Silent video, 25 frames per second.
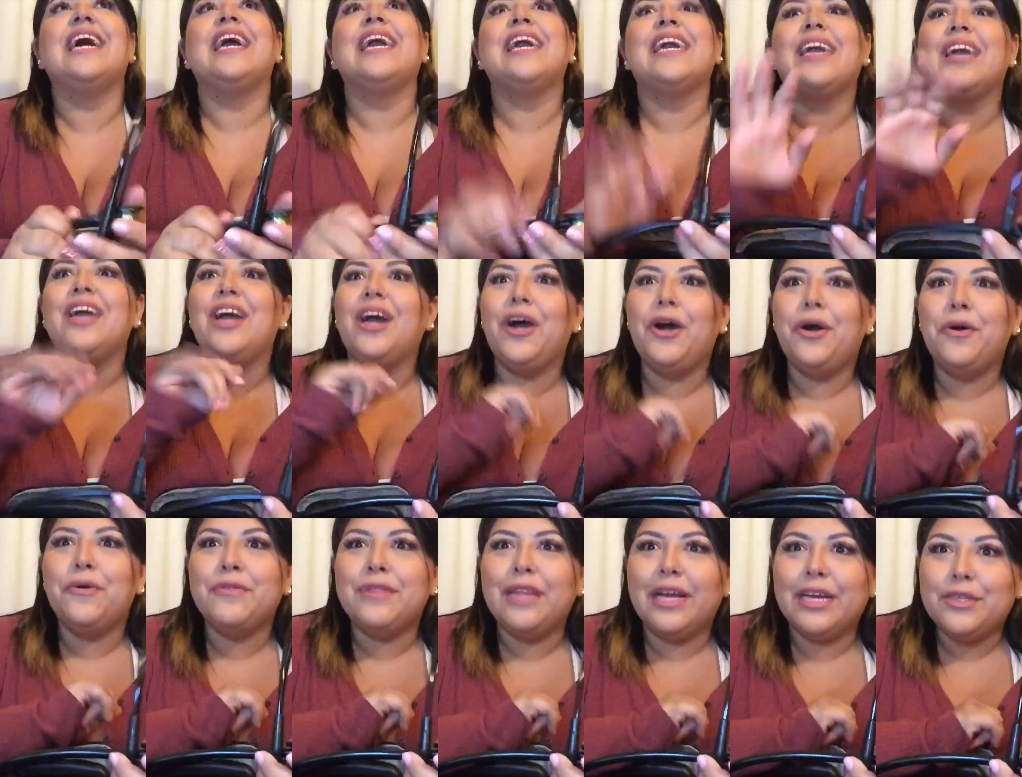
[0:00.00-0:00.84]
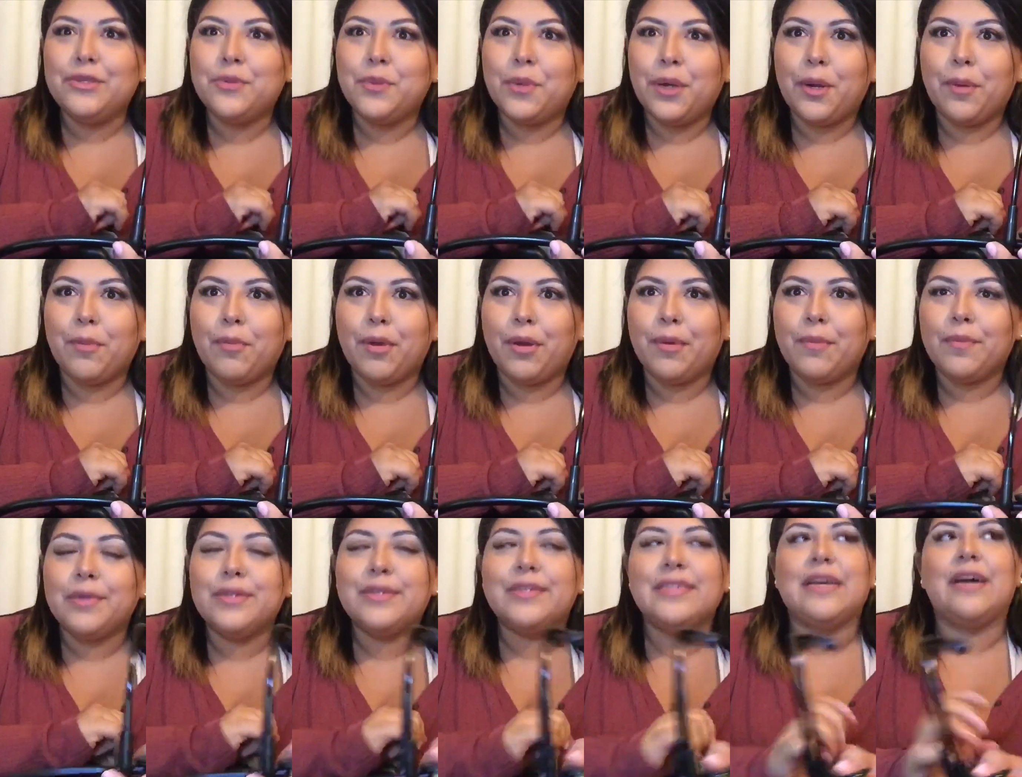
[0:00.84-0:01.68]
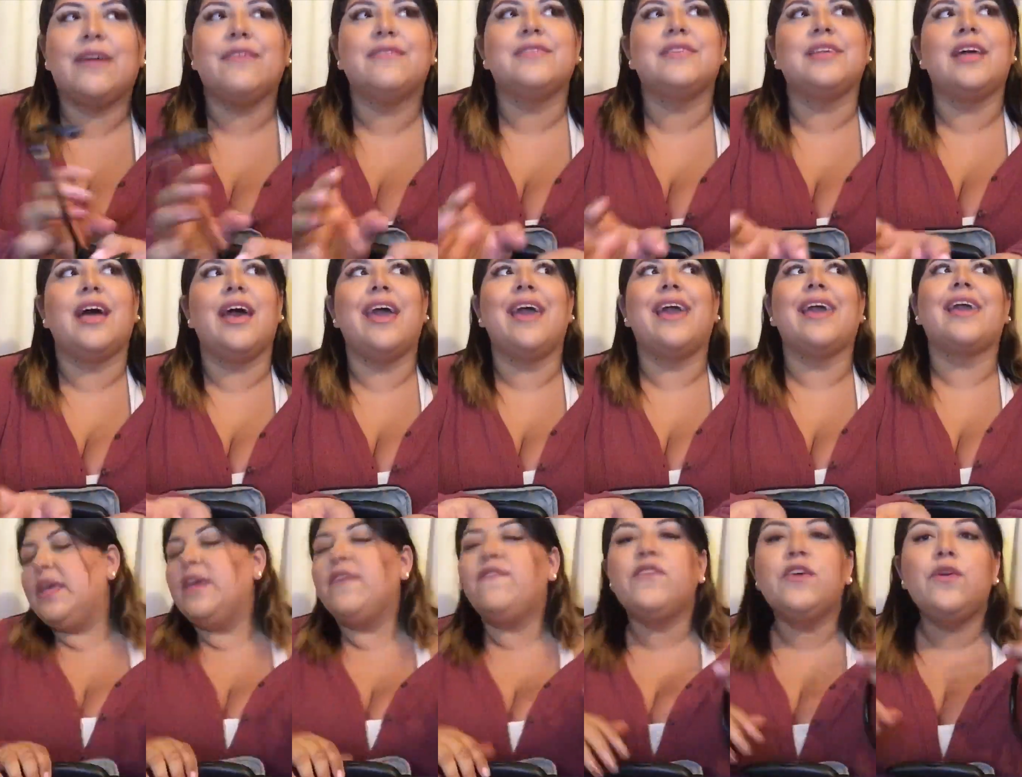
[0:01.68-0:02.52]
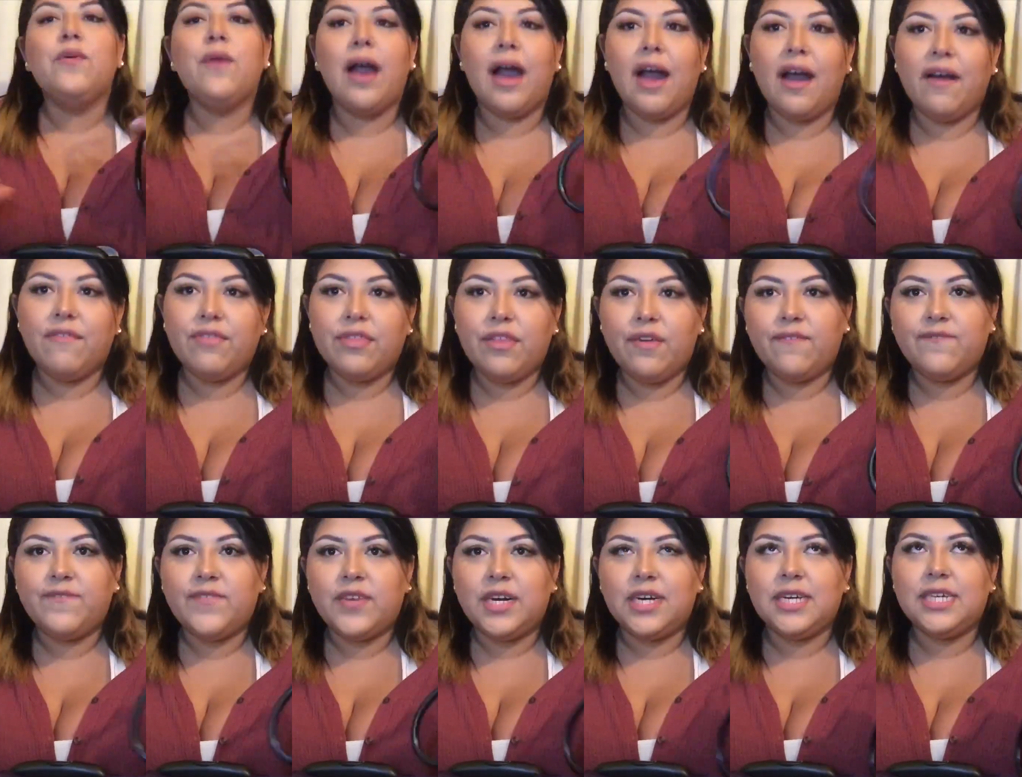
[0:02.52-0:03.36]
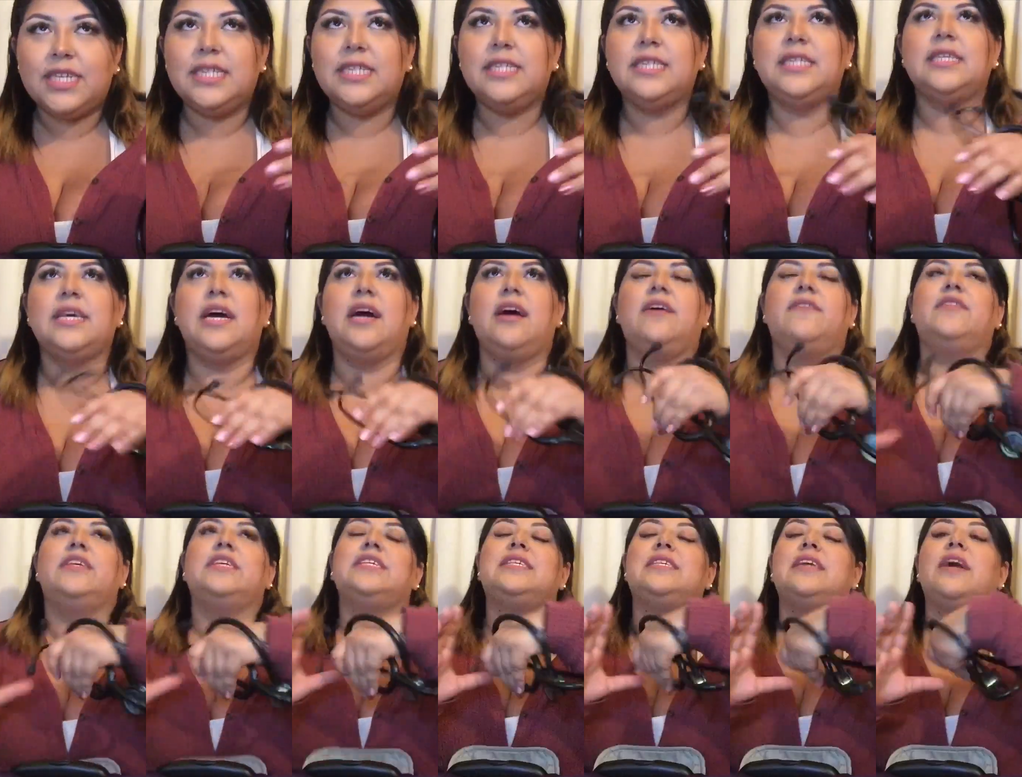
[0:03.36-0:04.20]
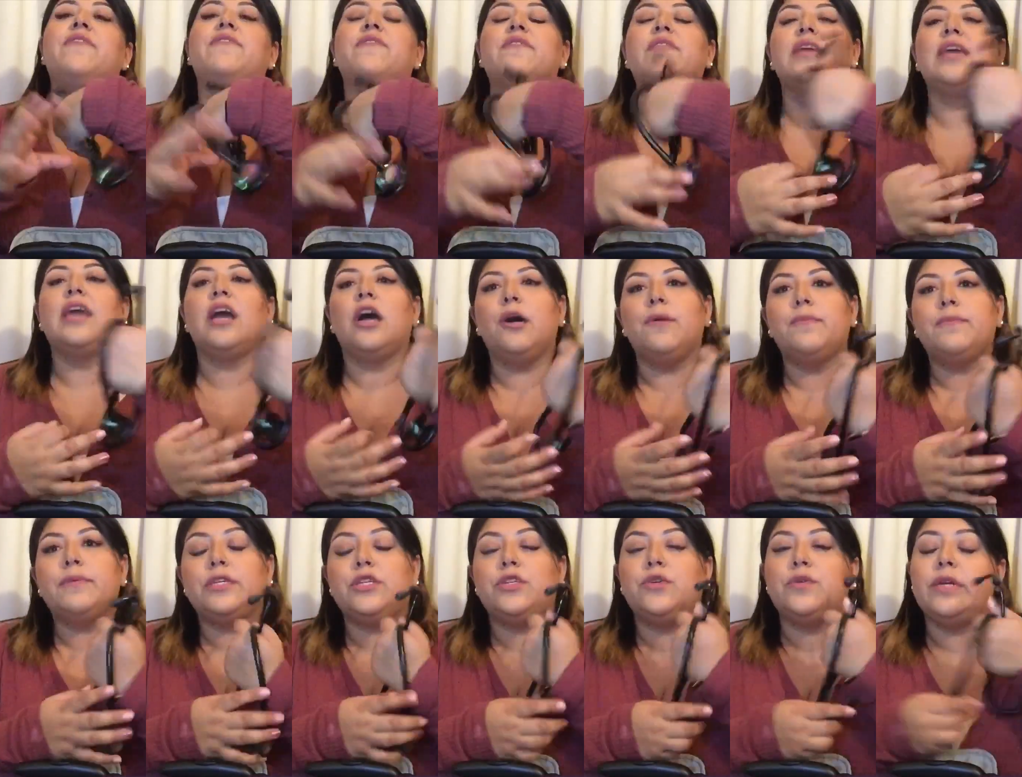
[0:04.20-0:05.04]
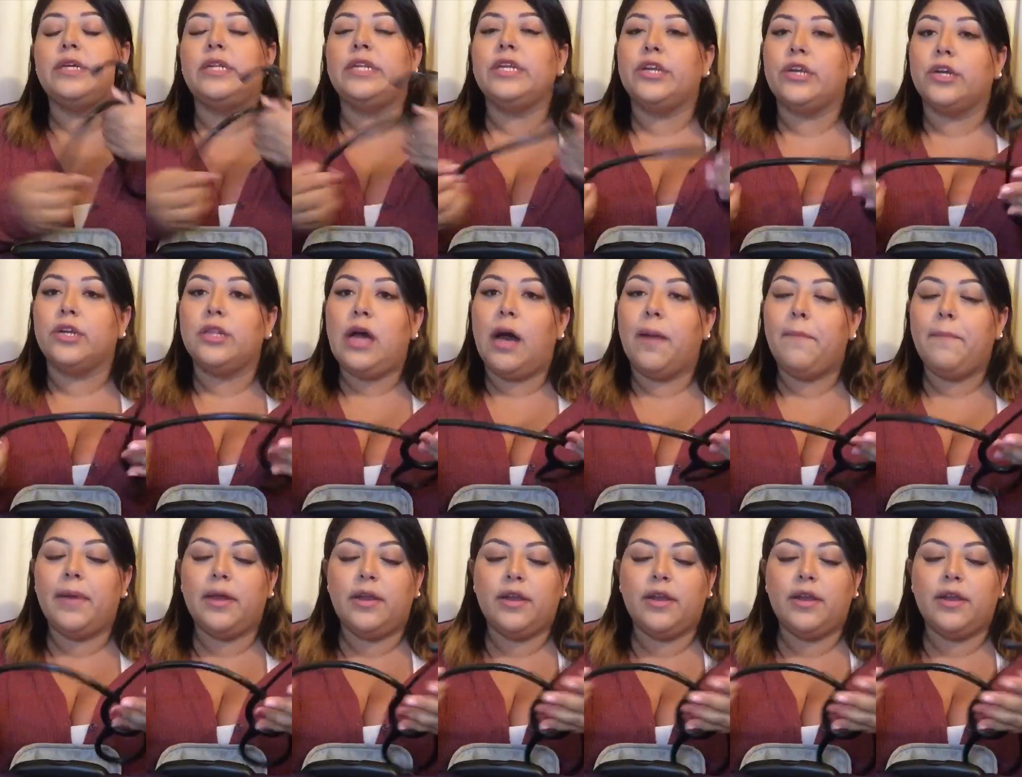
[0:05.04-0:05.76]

like, oh, that's what a murmur sounds like. If you have the funds, this definitely helps, and you can hear a lot